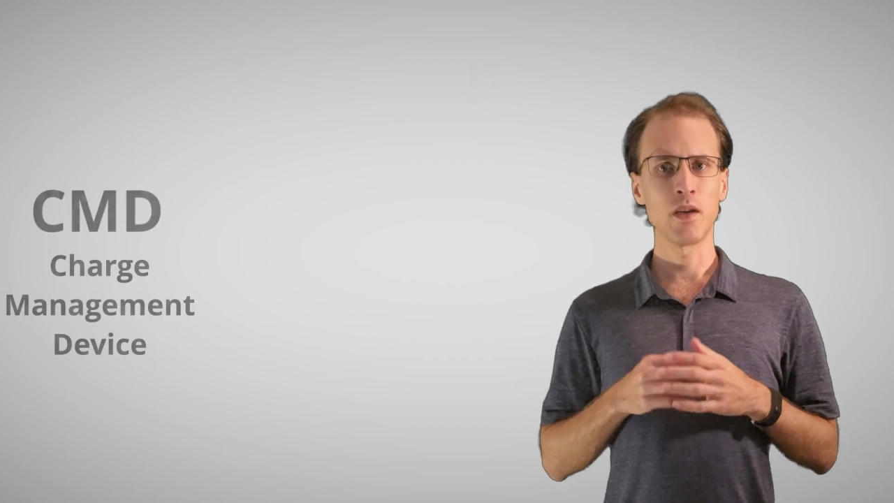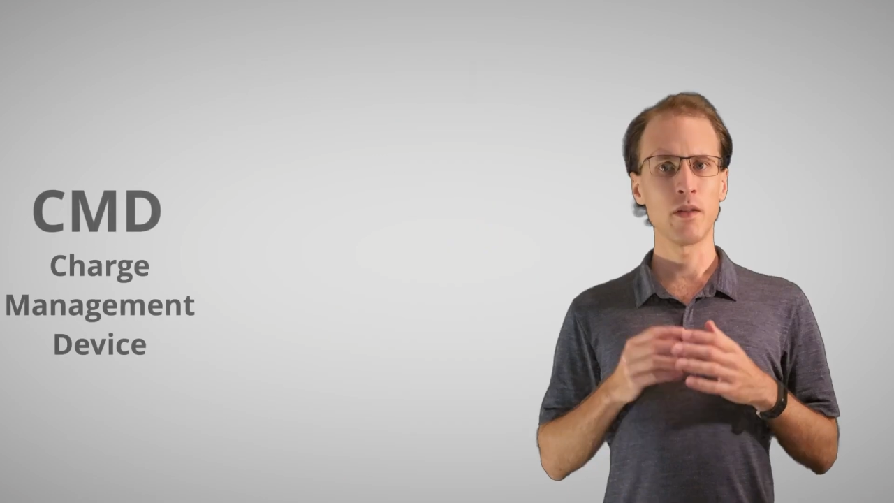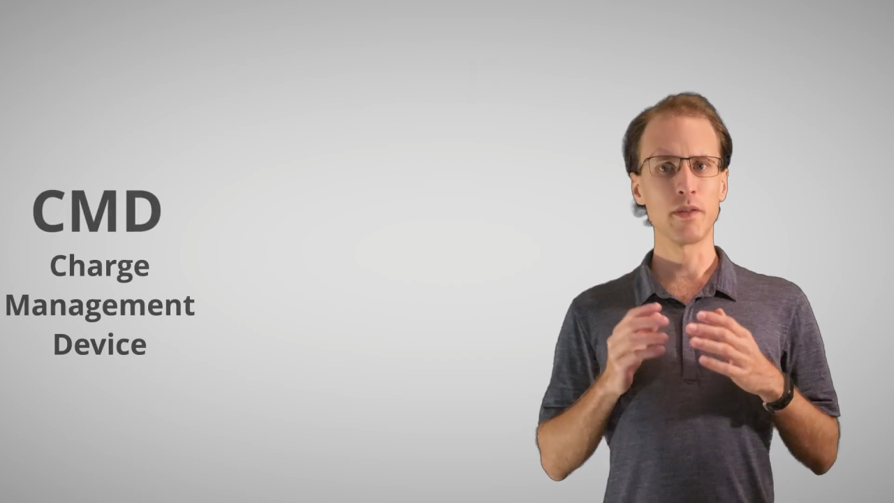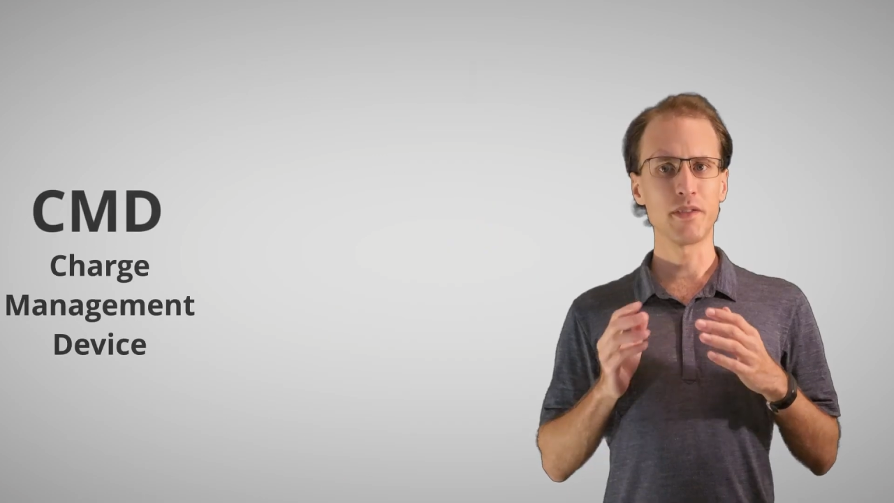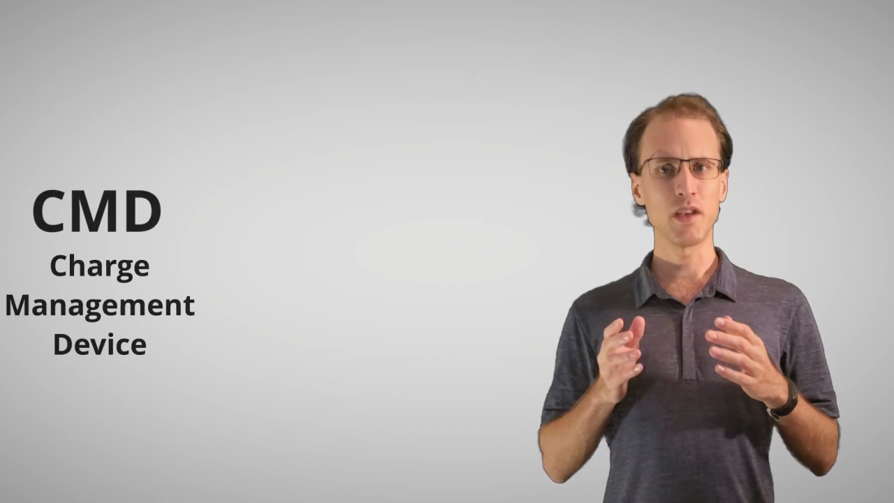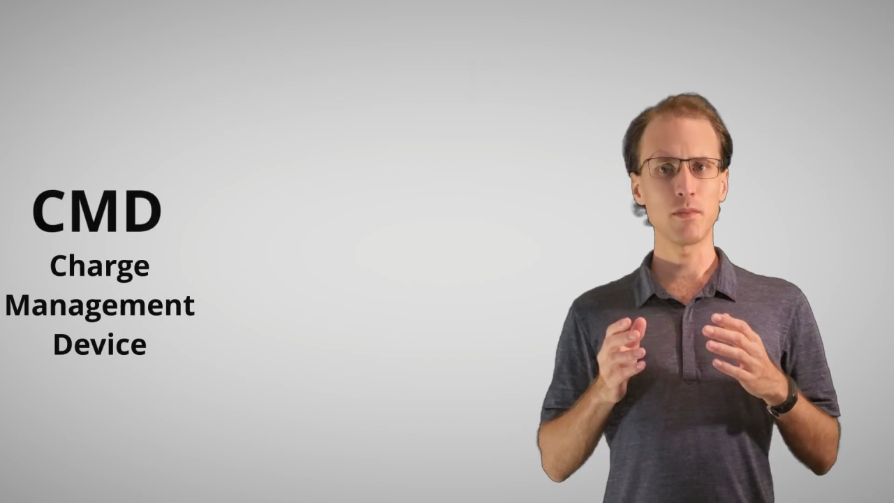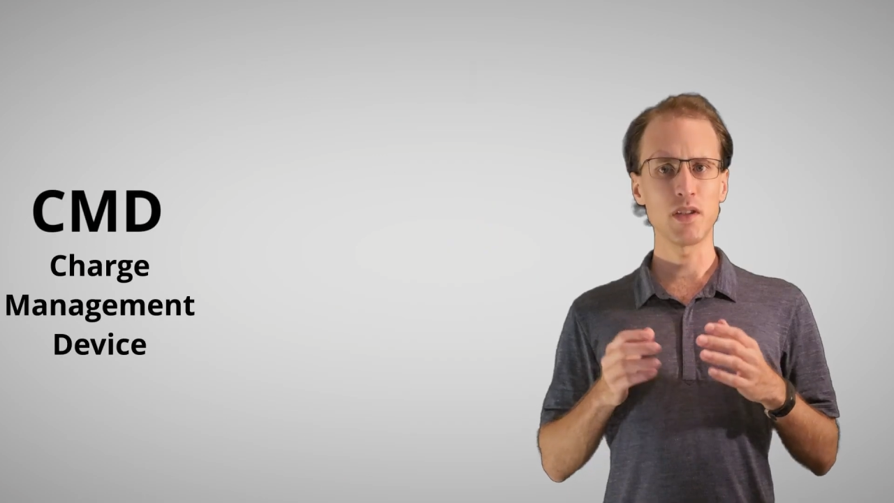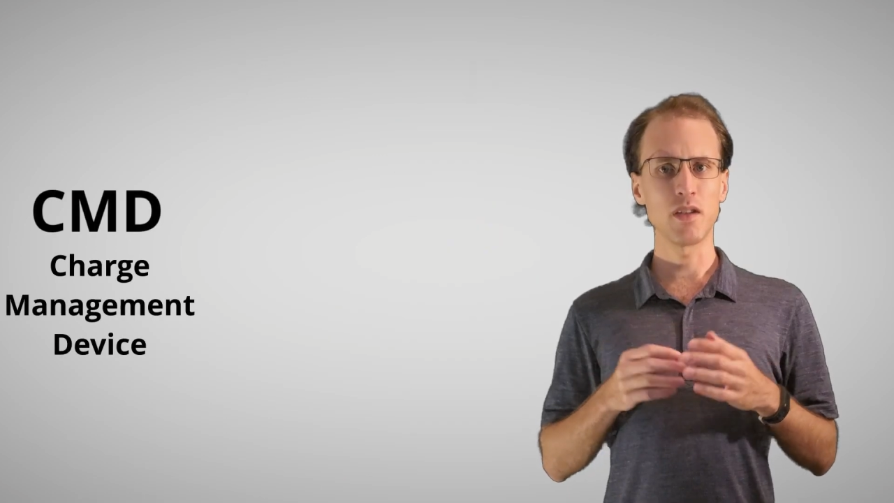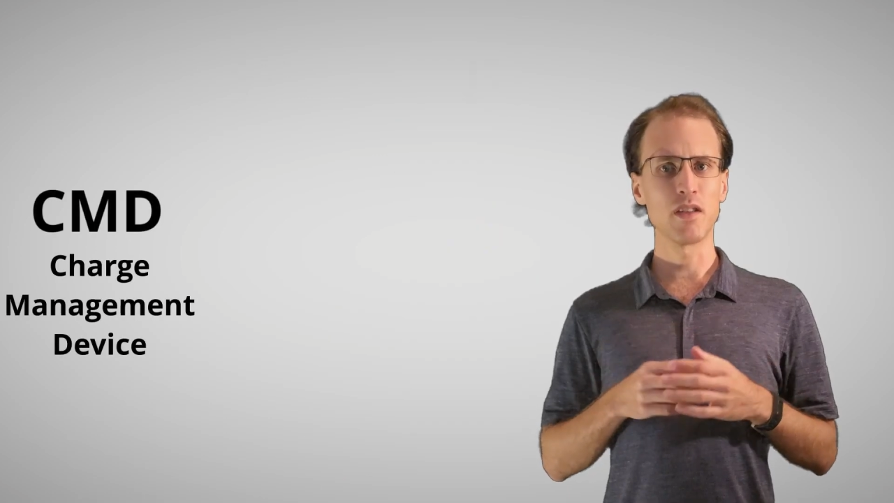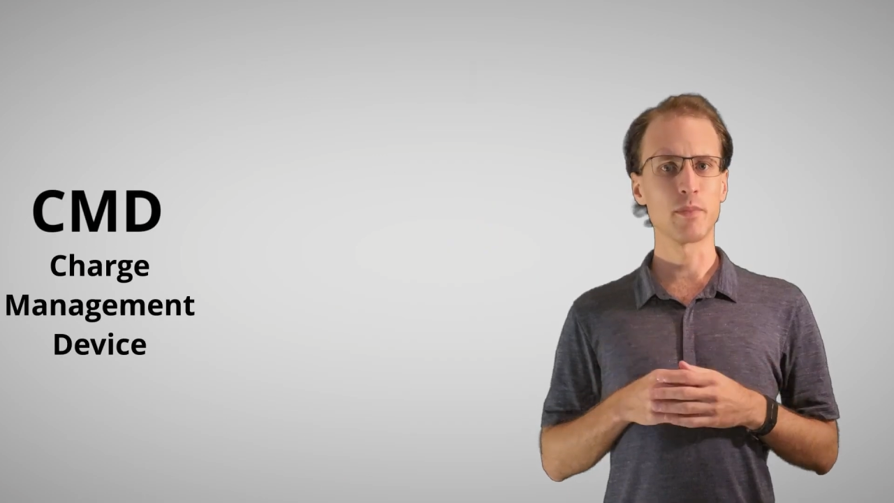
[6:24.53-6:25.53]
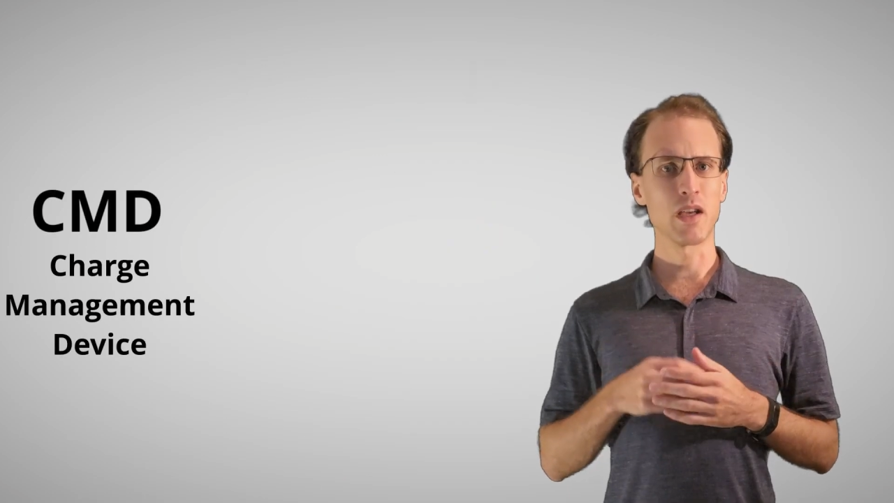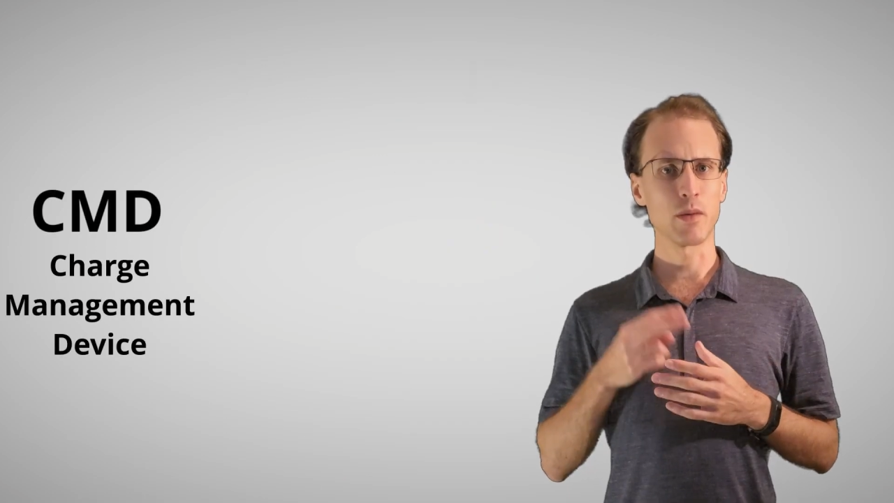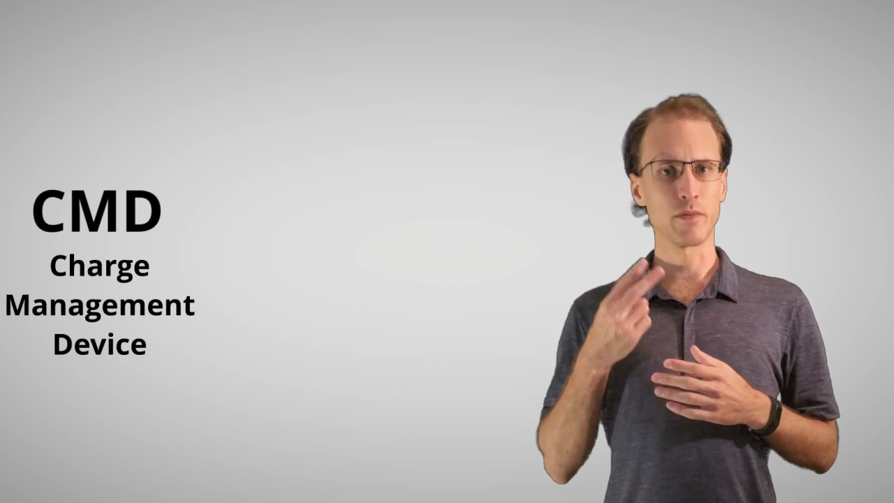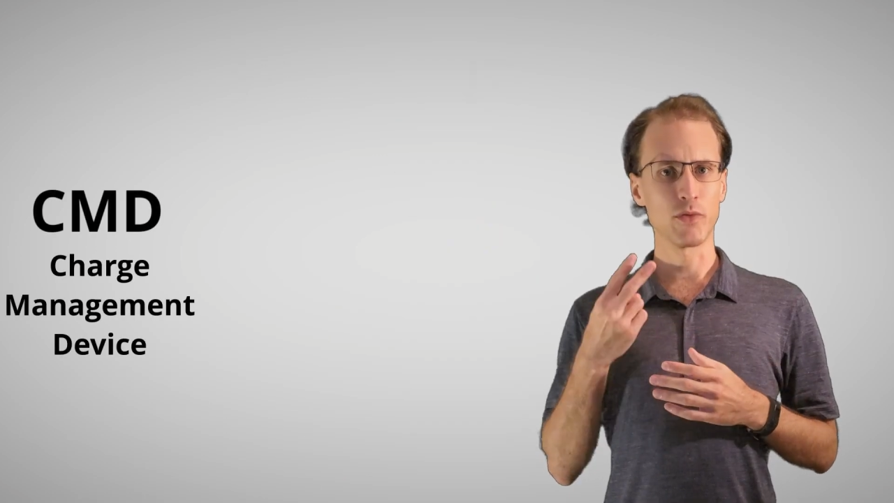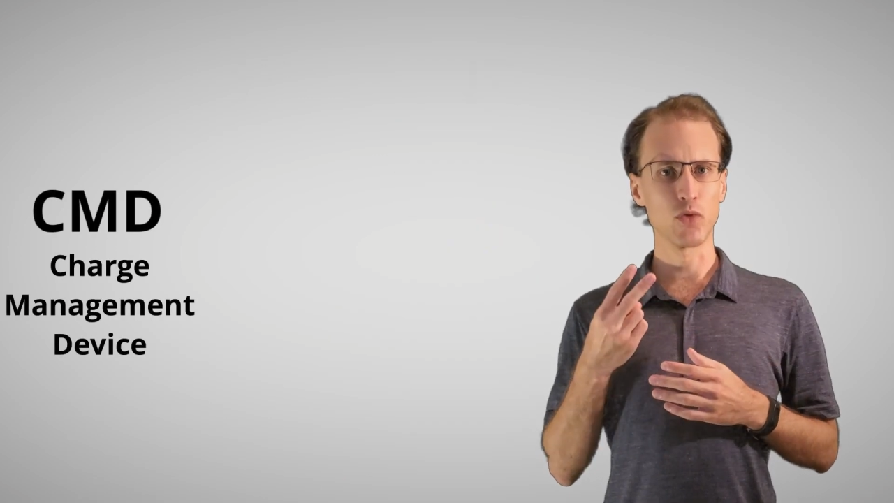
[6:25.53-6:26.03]
The CMD is made up
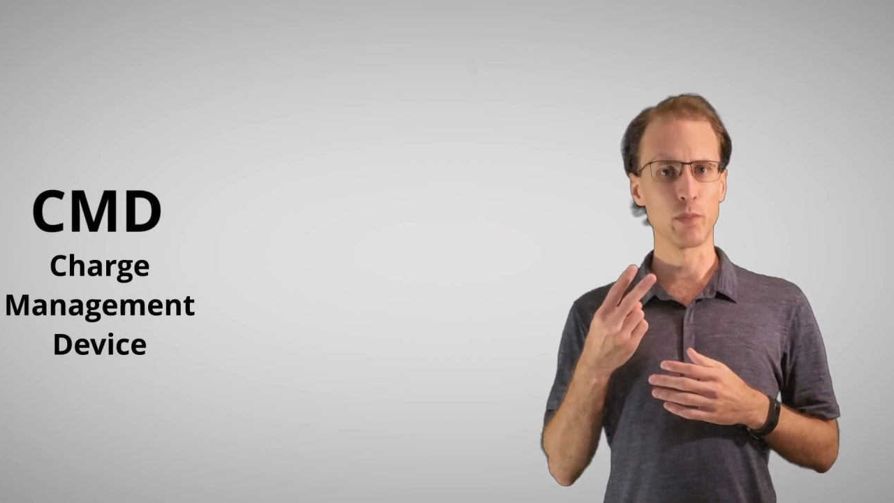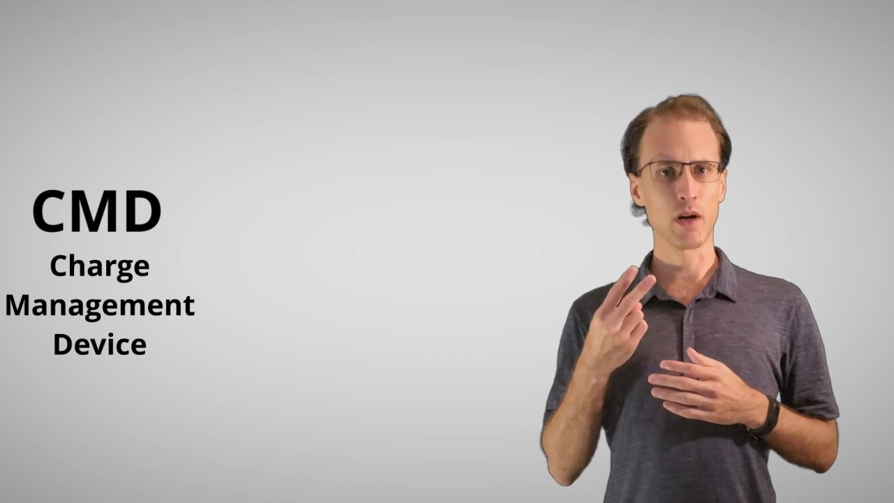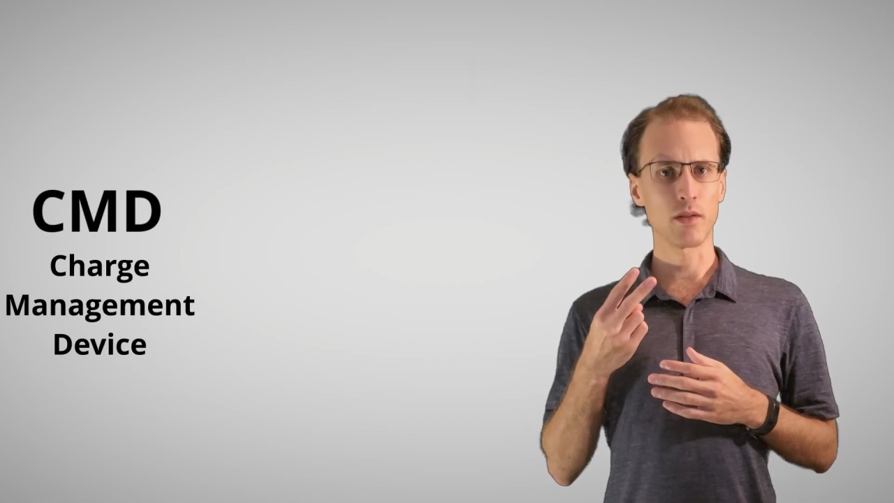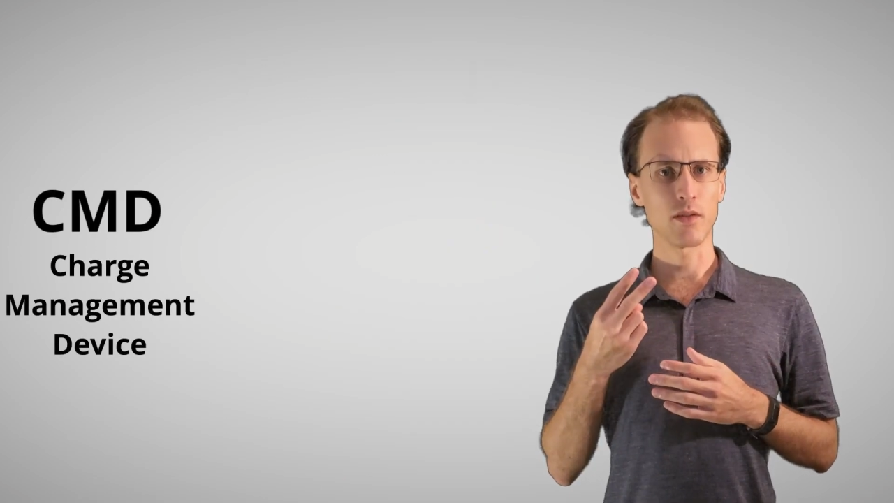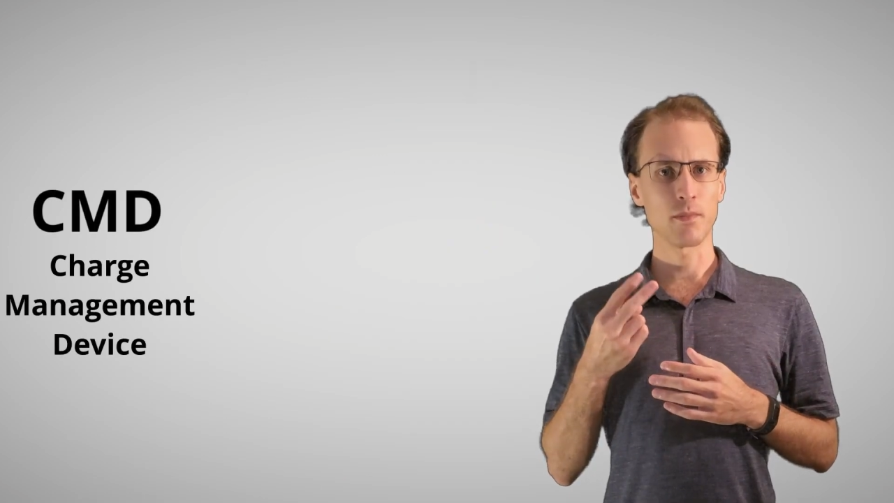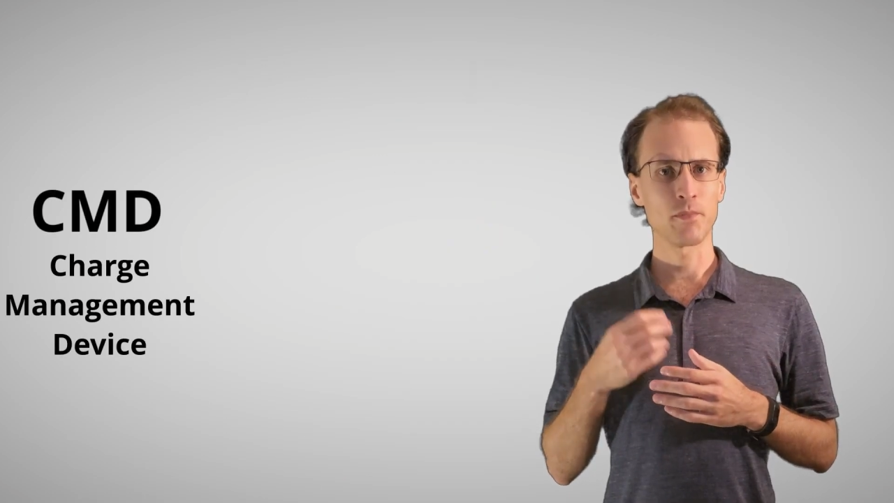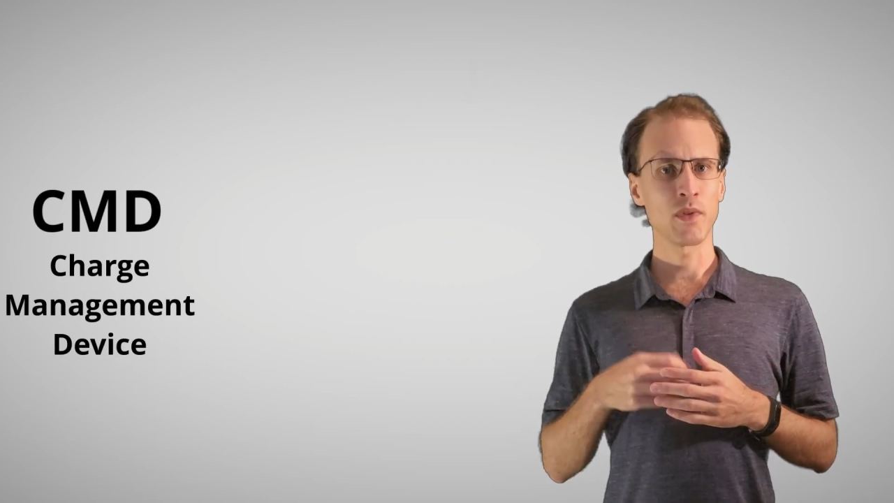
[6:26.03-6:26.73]
of two parts,